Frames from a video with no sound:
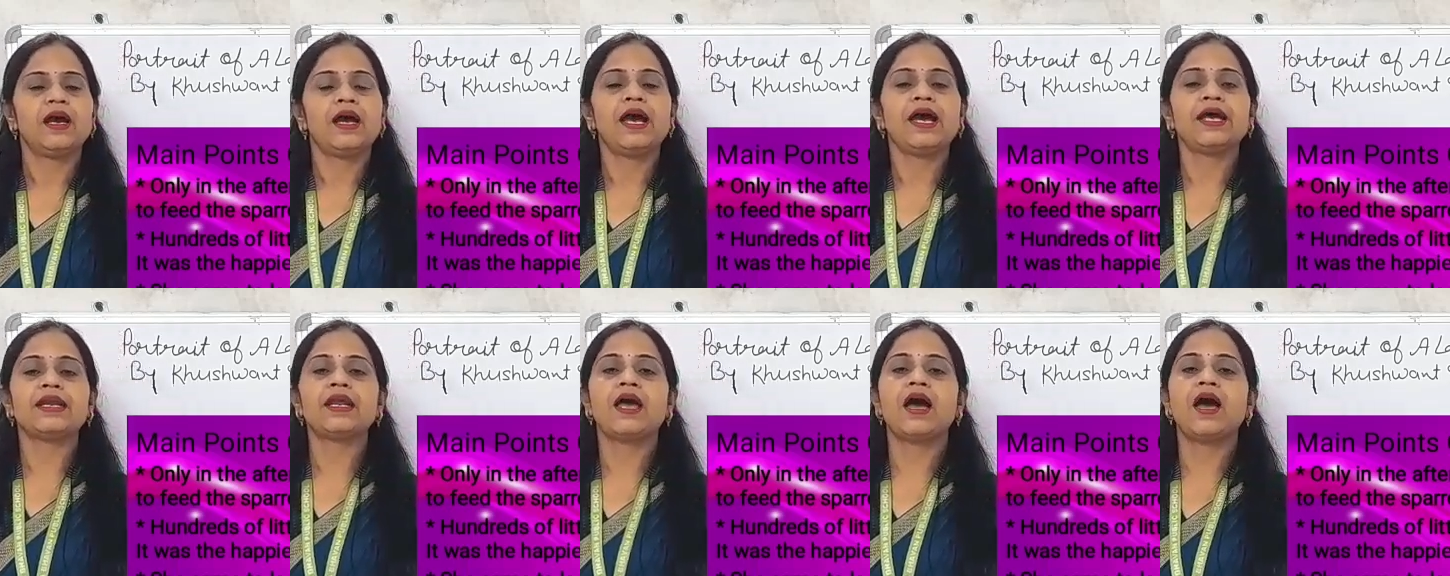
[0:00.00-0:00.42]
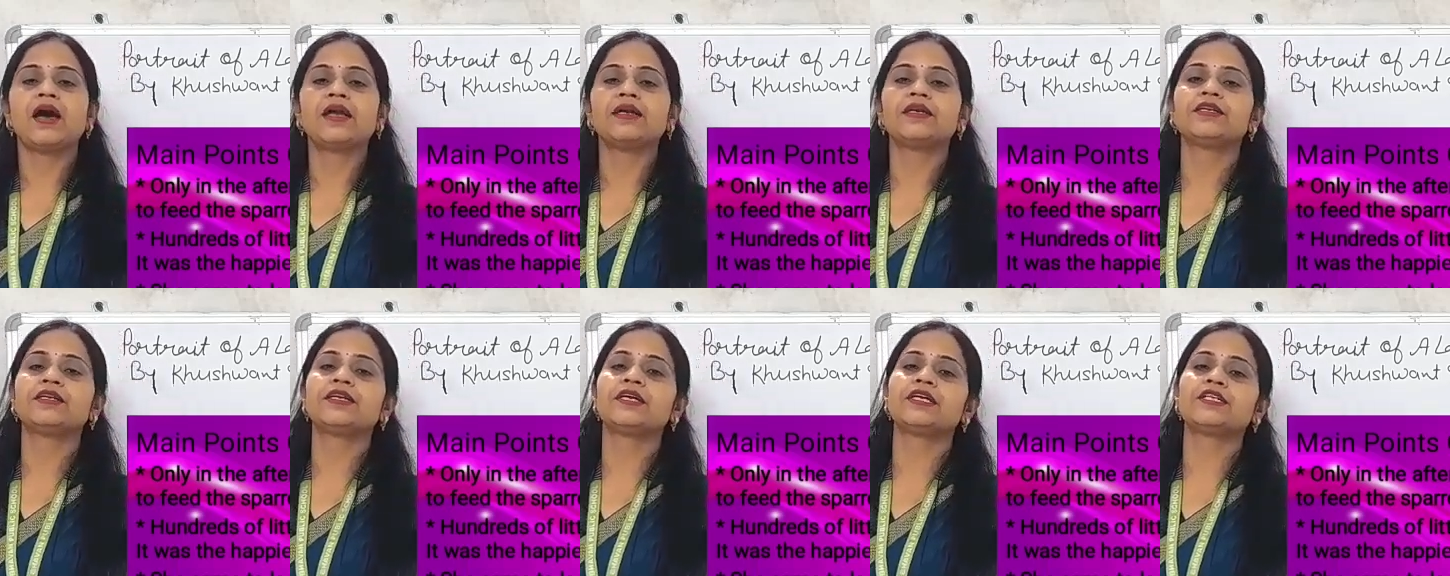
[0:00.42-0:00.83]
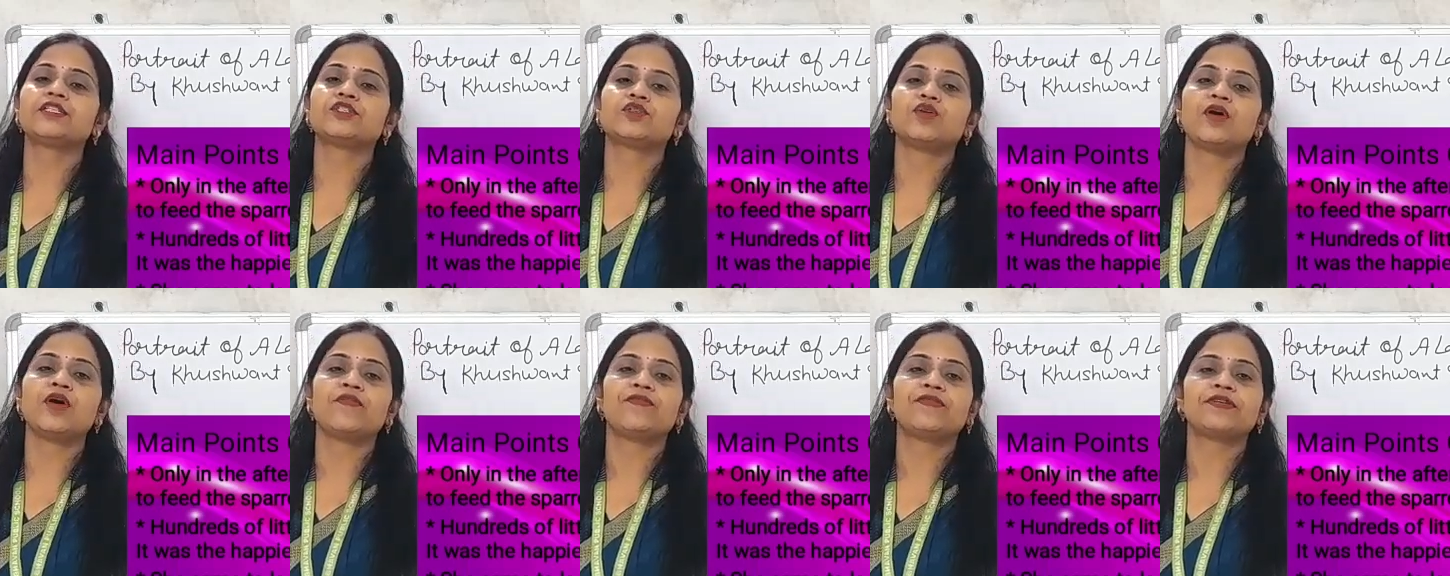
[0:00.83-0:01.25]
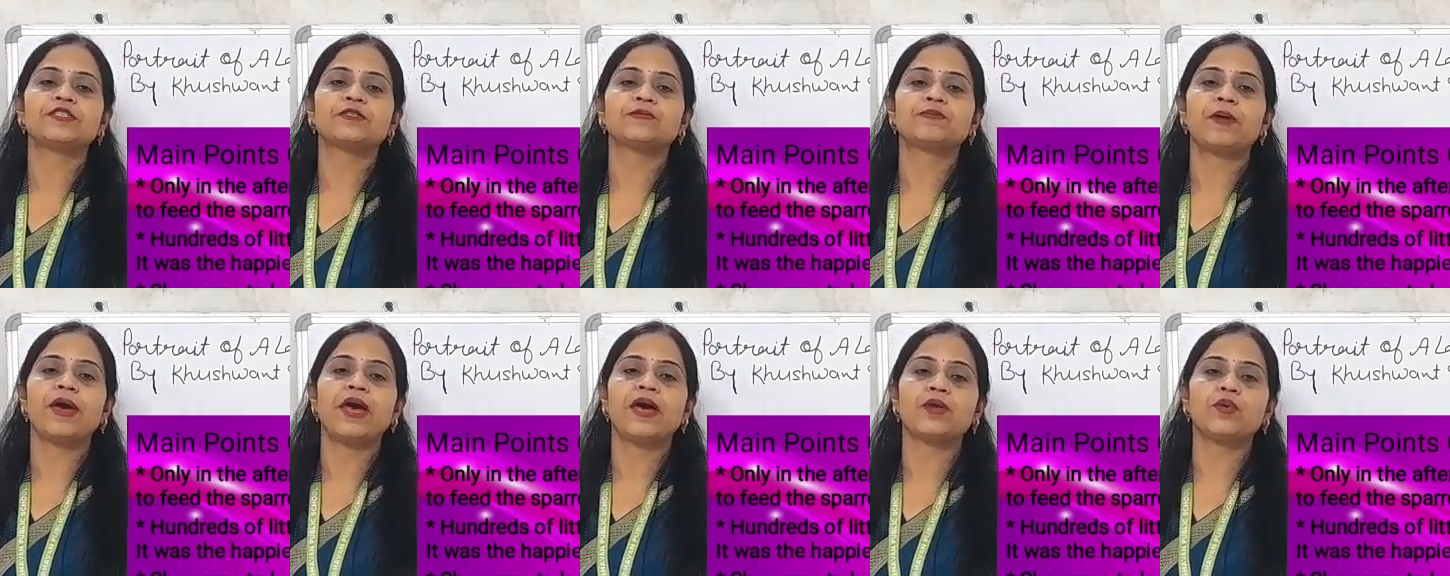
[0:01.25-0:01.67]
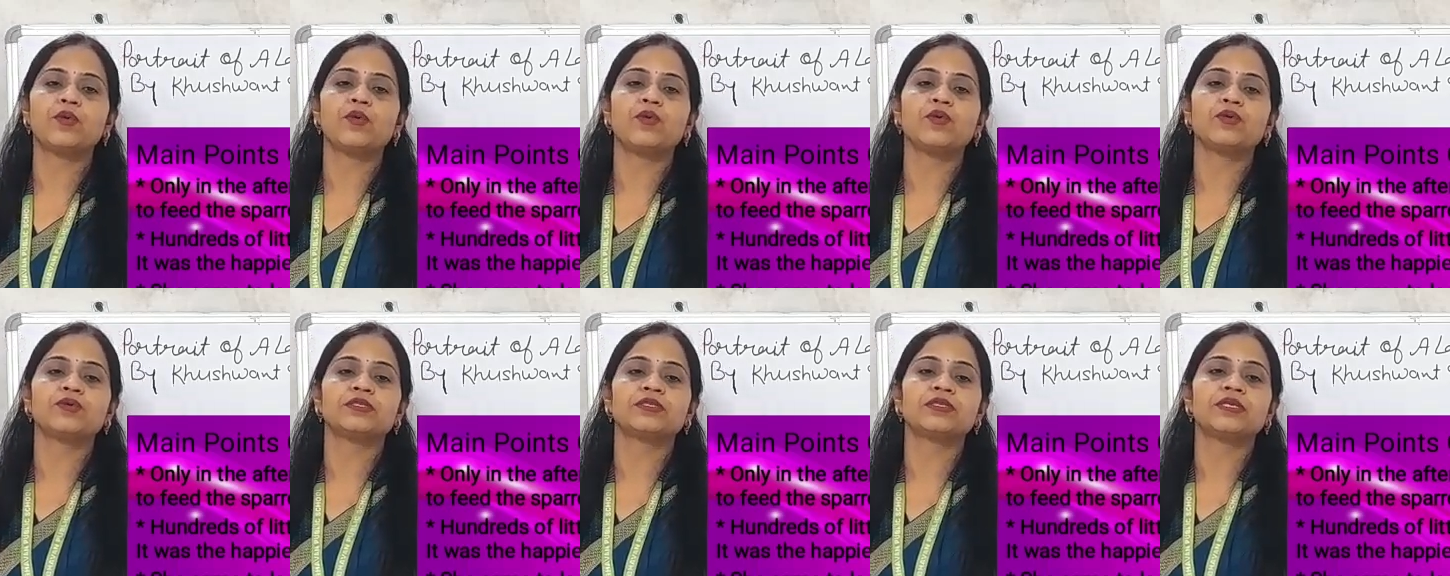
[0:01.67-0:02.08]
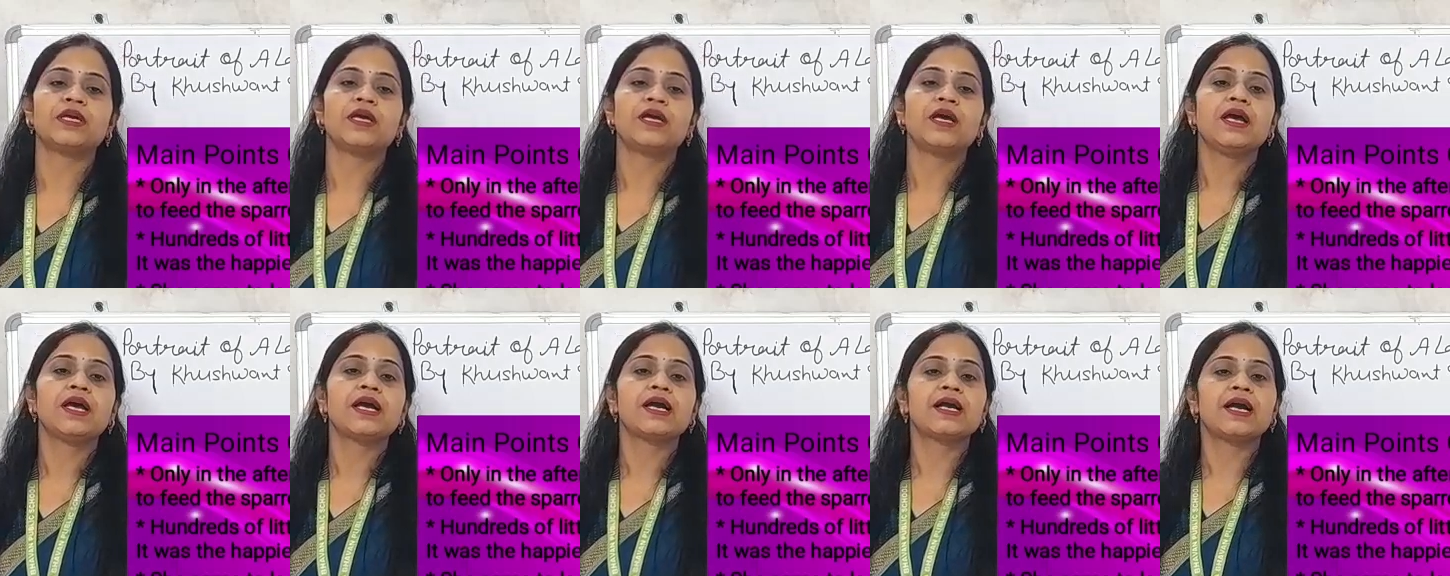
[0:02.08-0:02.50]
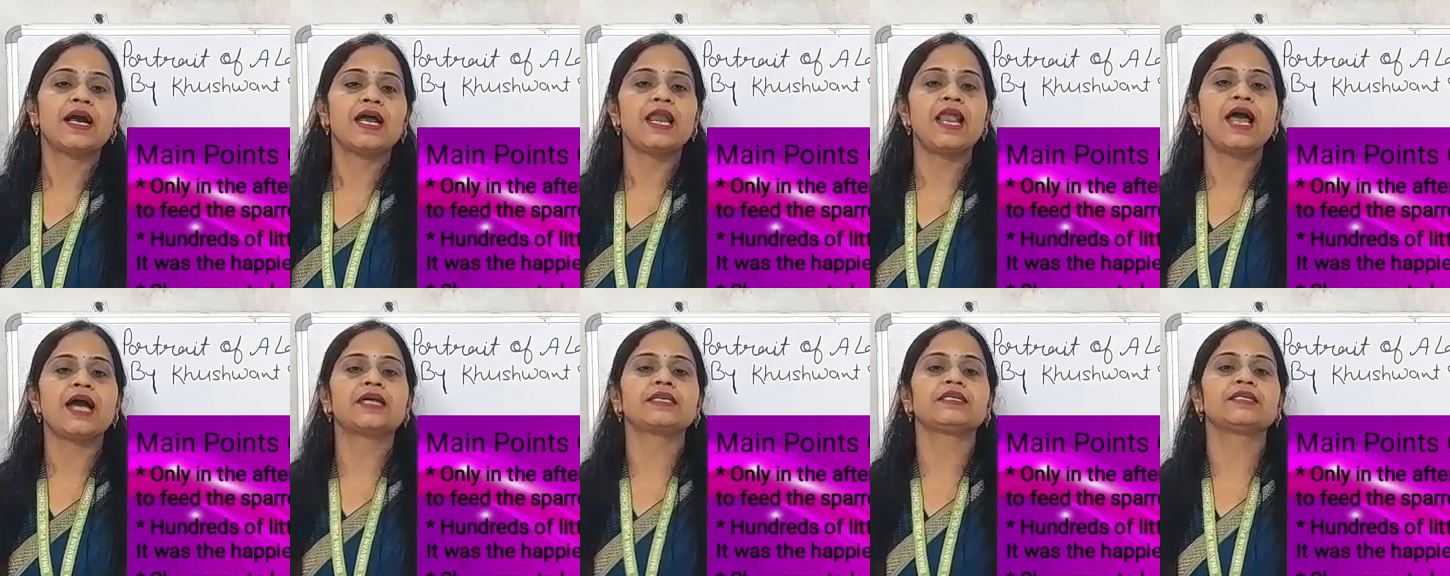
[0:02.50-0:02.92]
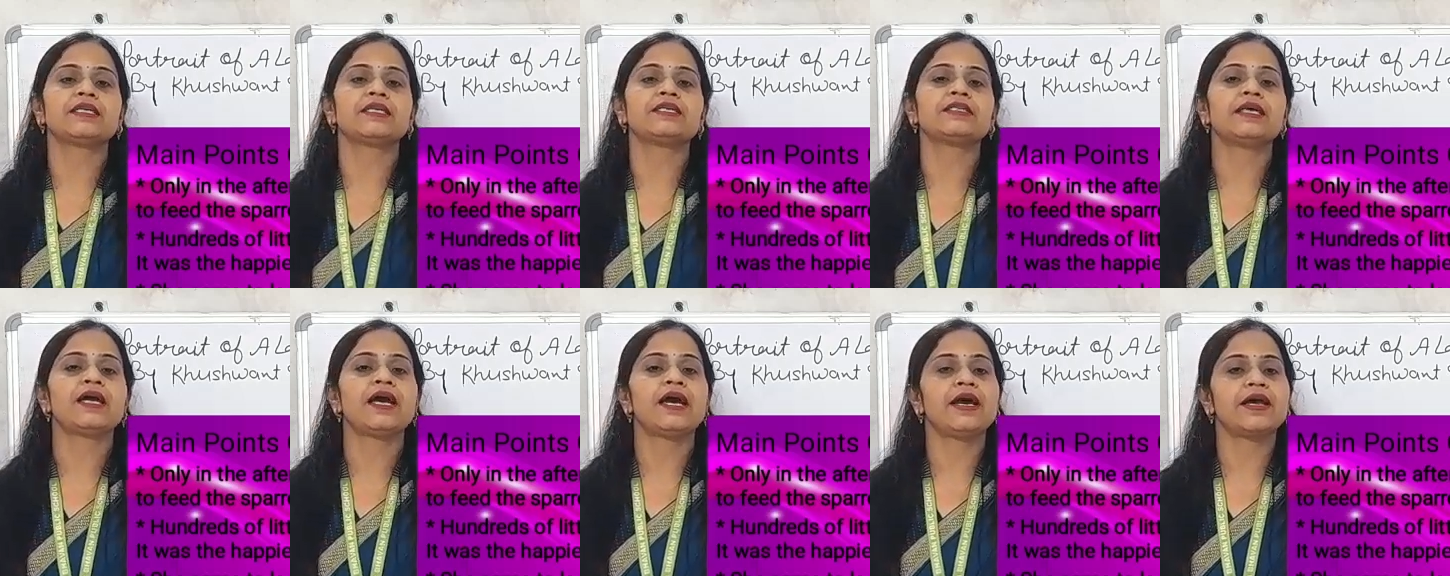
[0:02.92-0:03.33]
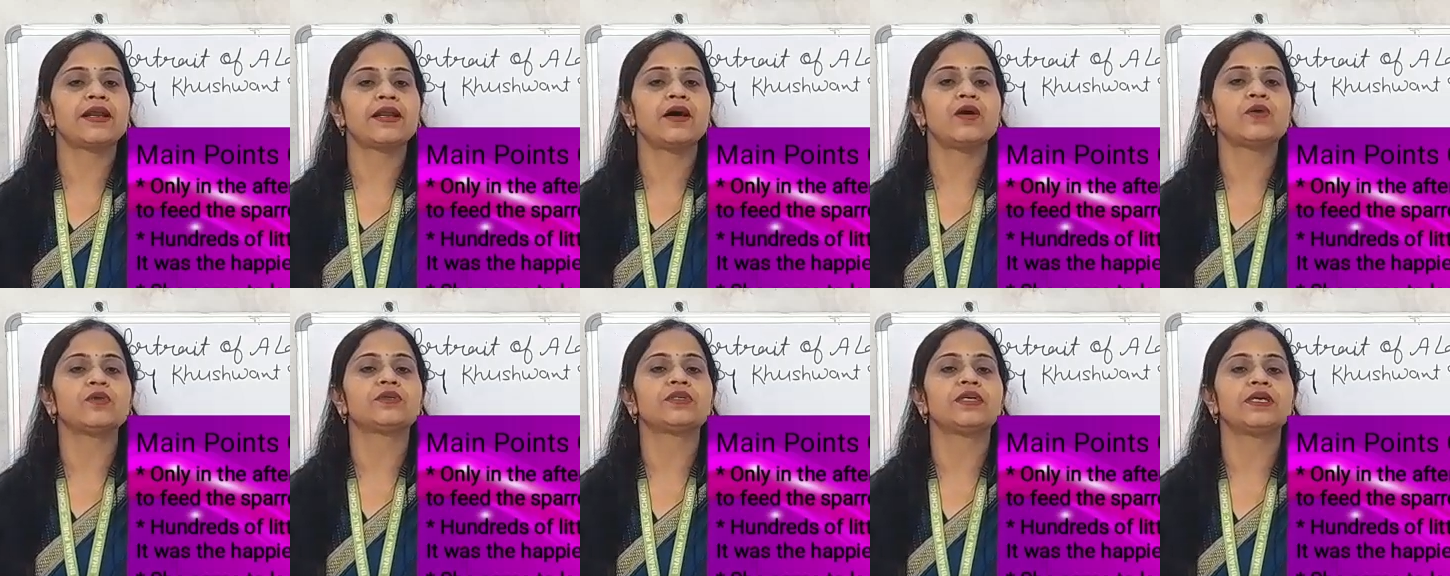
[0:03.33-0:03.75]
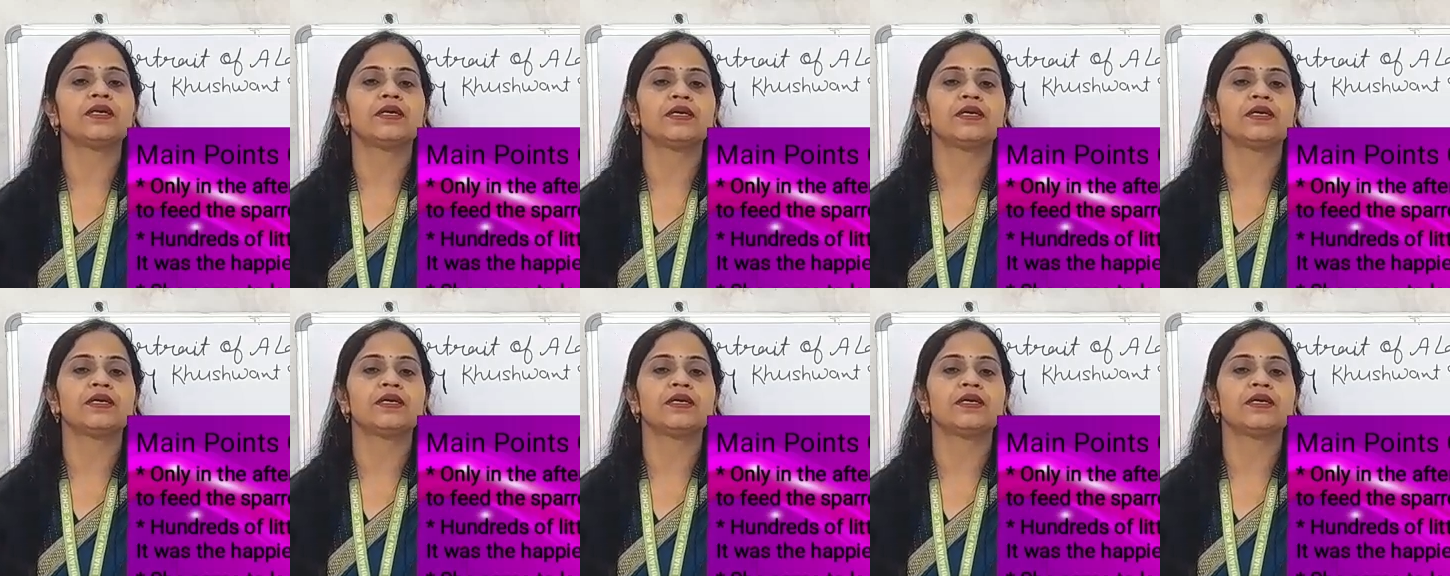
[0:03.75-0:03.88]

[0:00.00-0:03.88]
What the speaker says: and hundreds of sparrows collected around